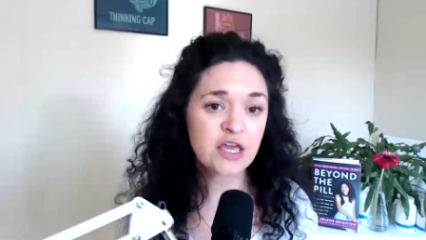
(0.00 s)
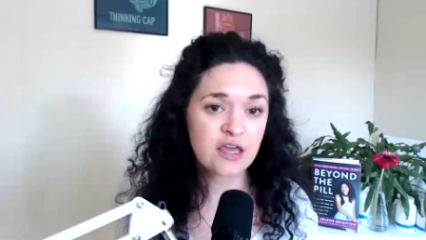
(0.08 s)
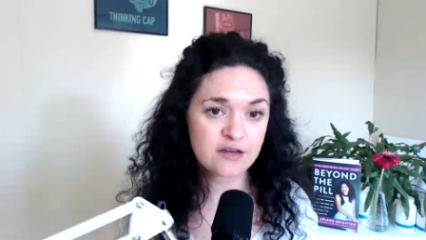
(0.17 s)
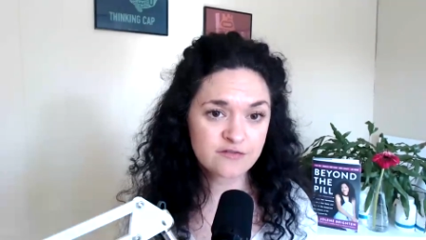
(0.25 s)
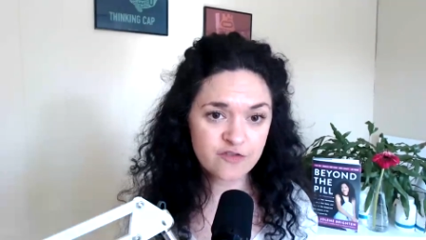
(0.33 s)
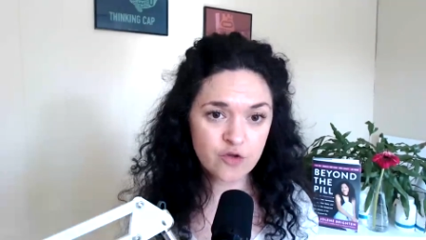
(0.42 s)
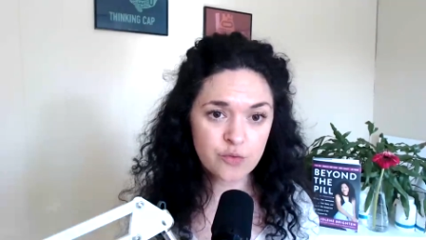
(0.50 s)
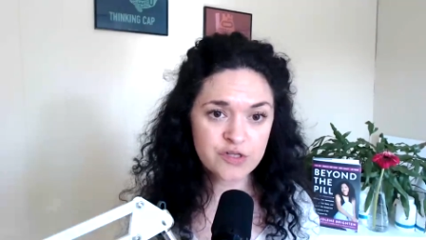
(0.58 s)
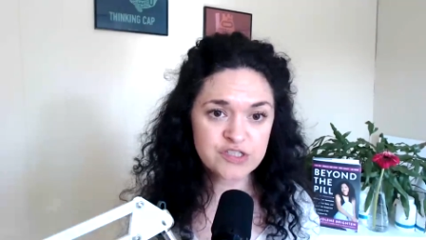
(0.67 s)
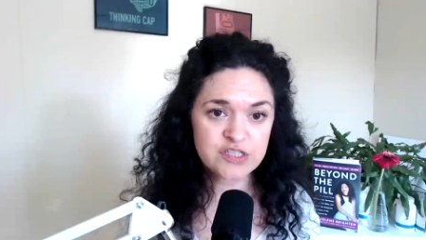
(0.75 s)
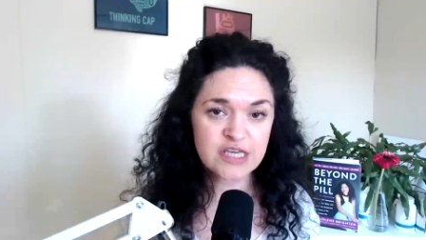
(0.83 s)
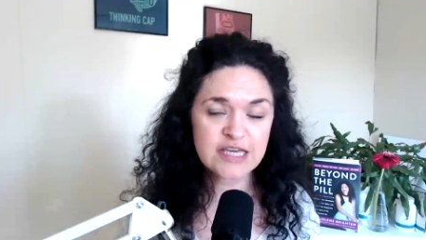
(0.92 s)

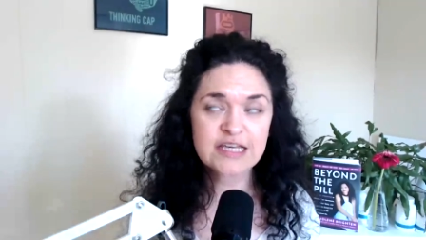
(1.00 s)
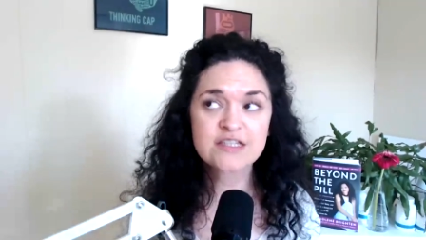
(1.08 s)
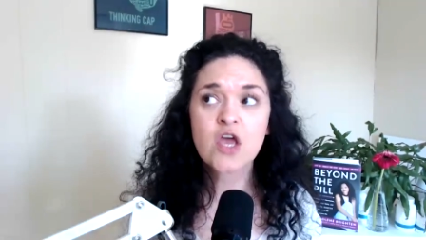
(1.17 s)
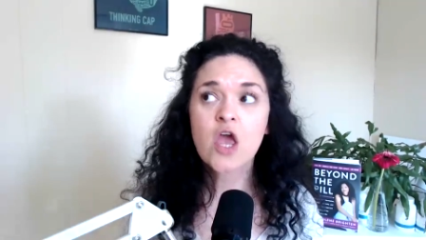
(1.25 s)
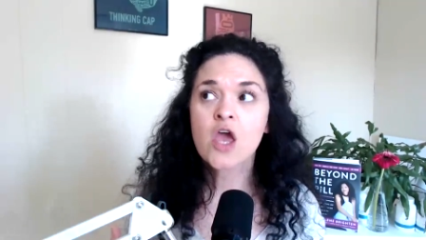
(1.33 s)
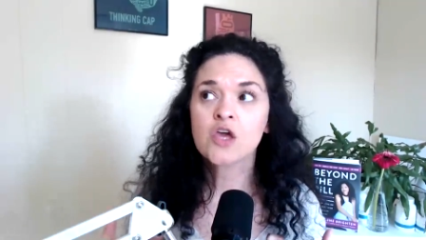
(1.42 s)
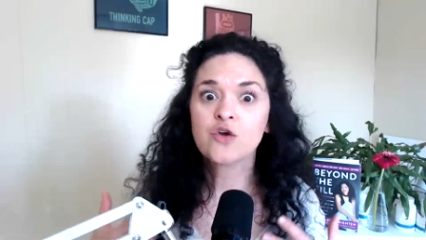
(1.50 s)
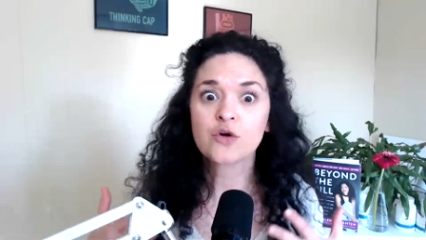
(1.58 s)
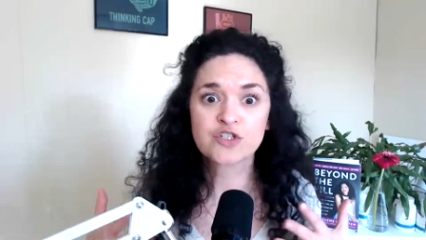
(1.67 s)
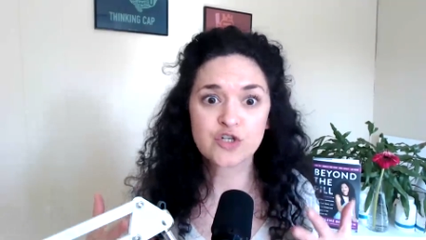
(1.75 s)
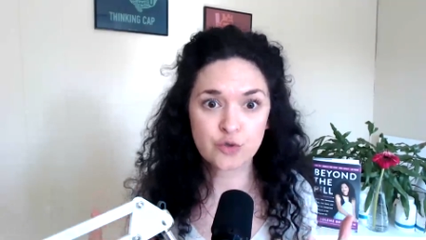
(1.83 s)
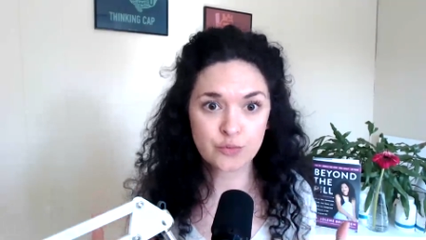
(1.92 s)
influences your
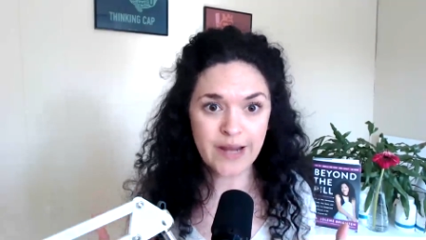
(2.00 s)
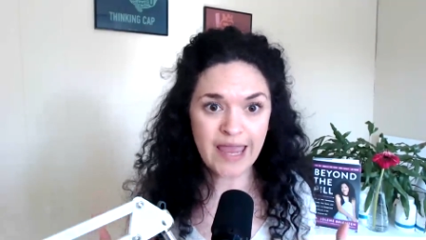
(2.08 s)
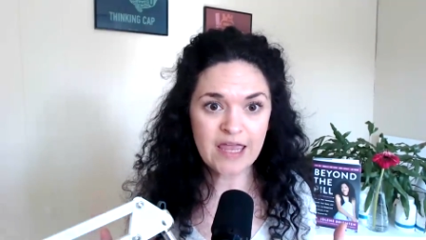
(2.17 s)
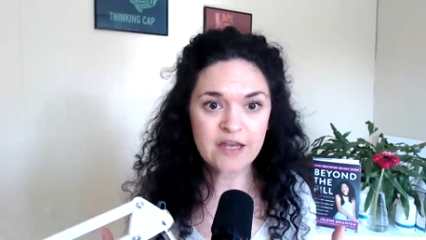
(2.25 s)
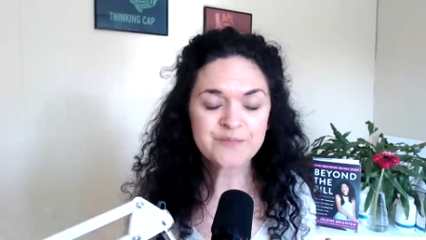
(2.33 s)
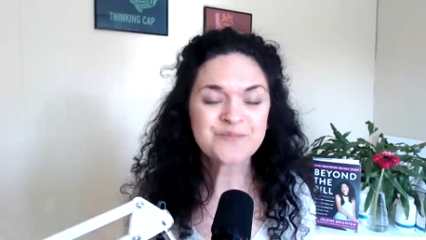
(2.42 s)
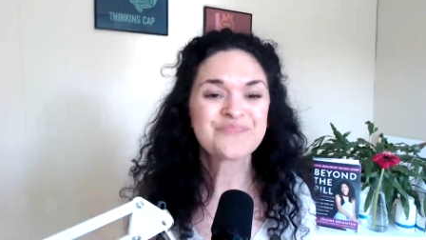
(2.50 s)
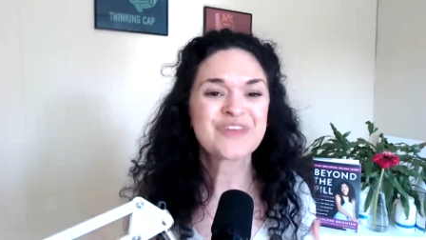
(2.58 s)
terrain